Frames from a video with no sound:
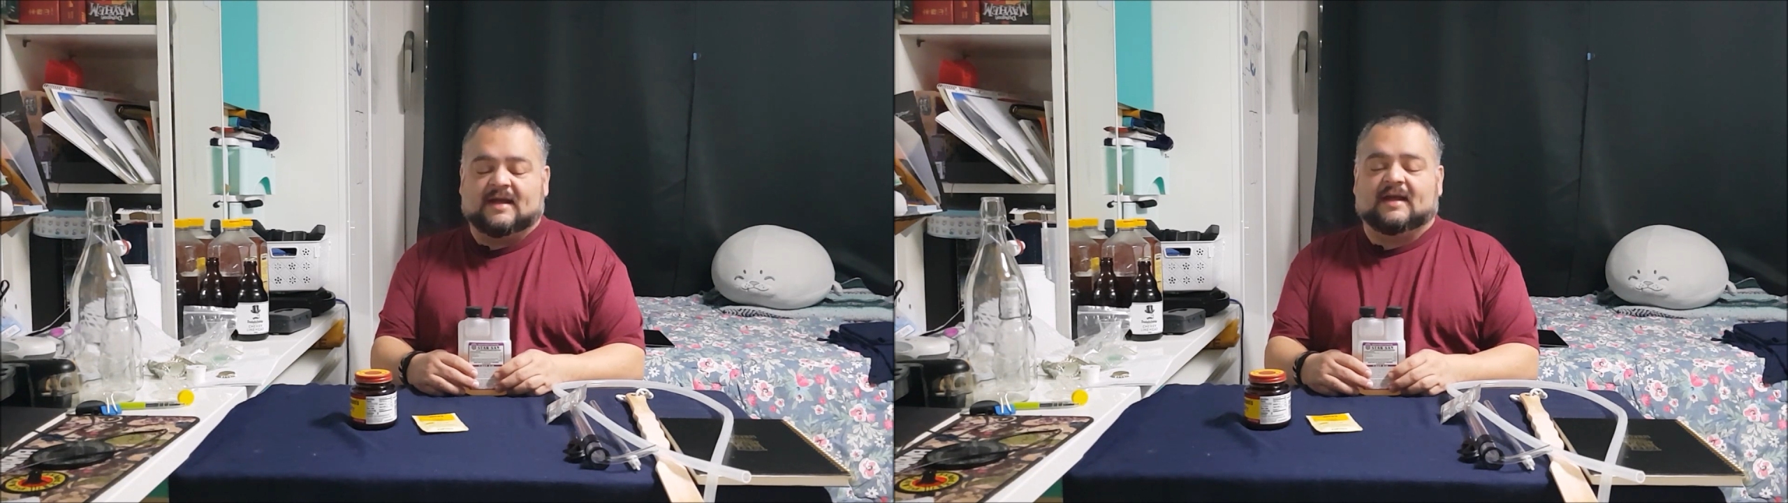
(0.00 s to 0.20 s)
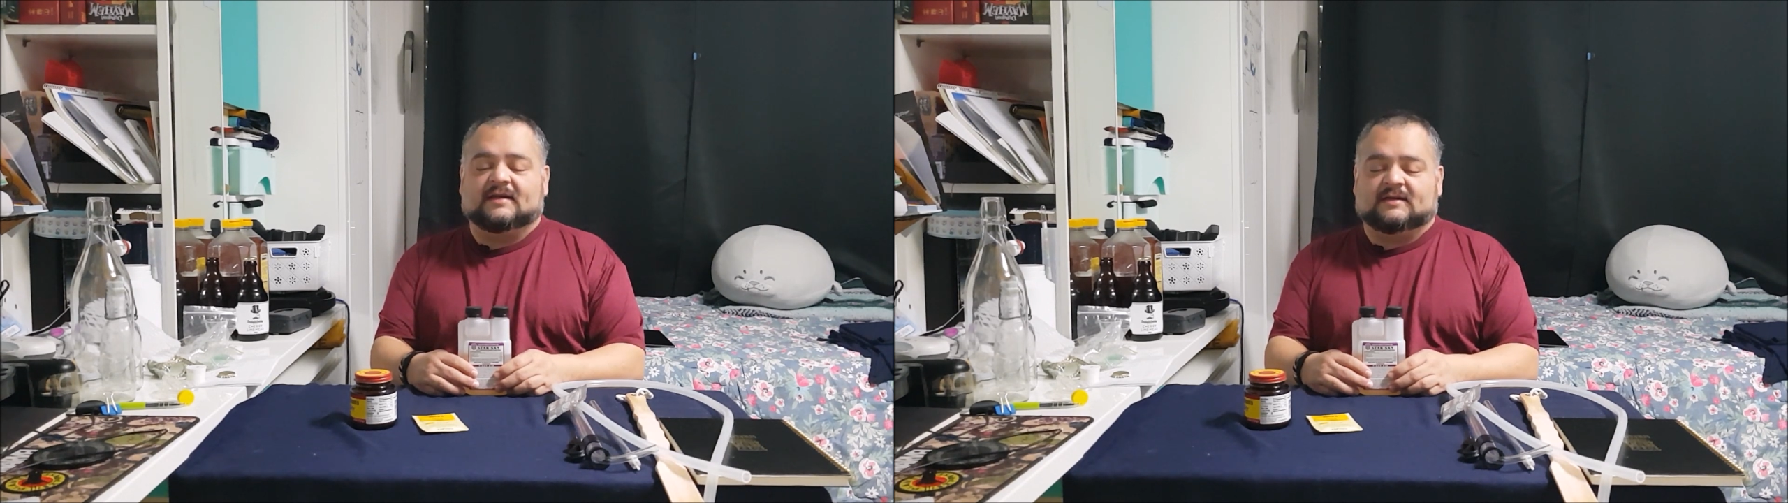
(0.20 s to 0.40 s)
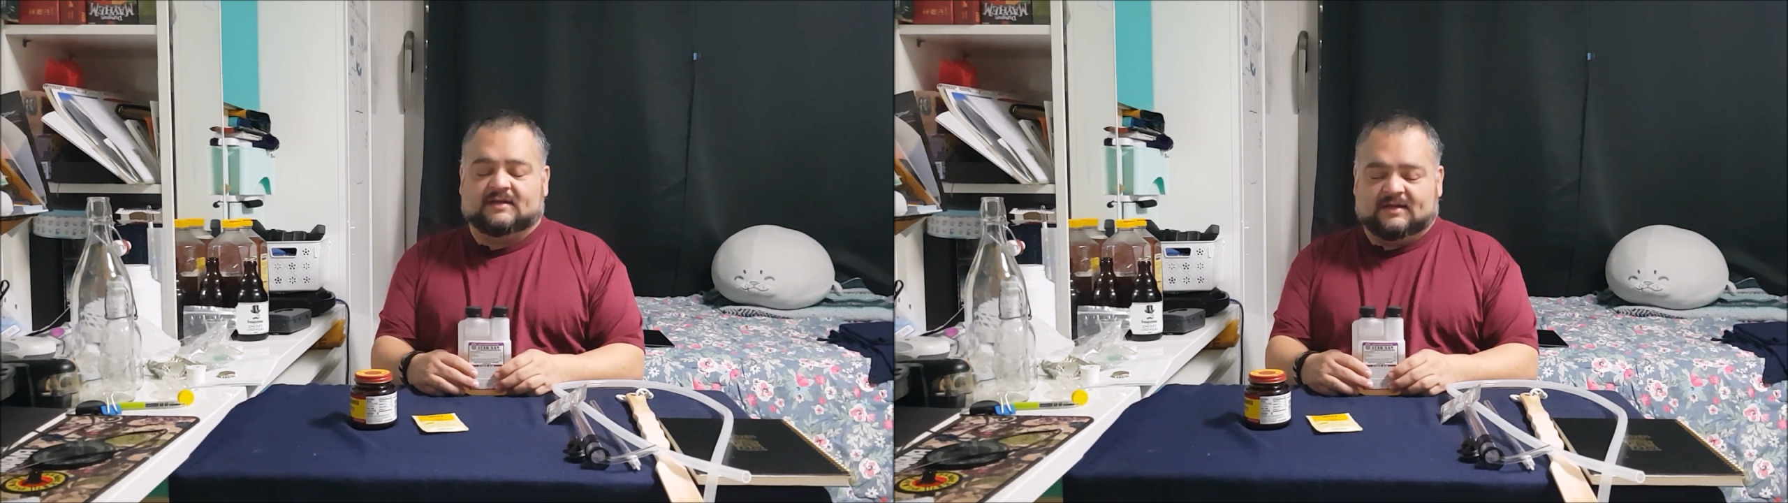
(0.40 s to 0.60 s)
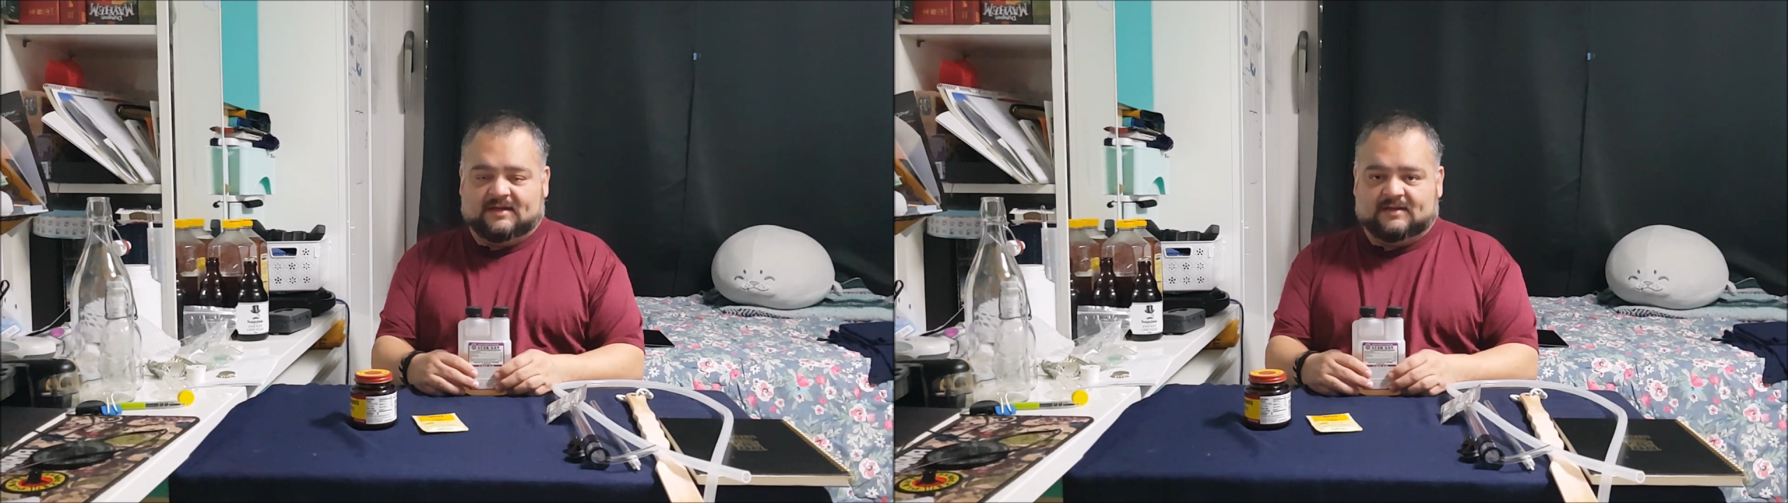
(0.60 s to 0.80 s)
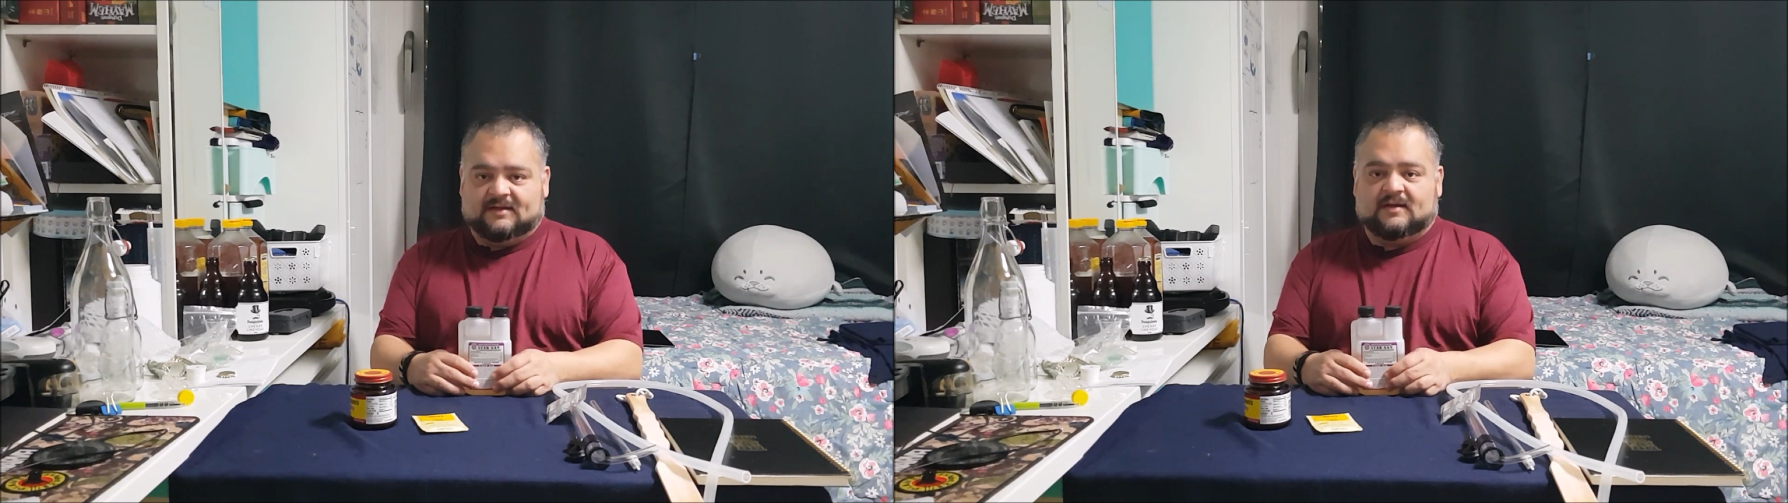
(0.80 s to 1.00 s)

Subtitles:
and clean.